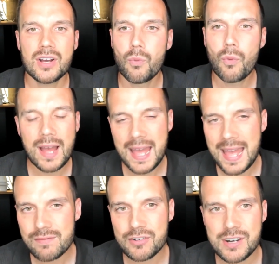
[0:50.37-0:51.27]

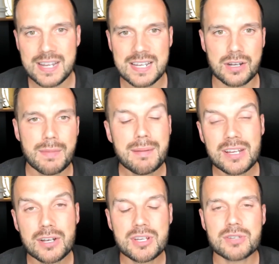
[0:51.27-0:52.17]
whatever it is. Or maybe it
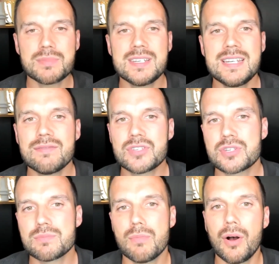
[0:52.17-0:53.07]
could be something even
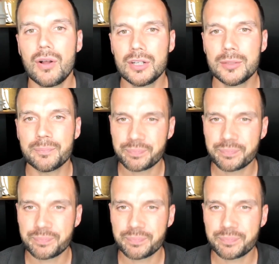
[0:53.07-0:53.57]
smaller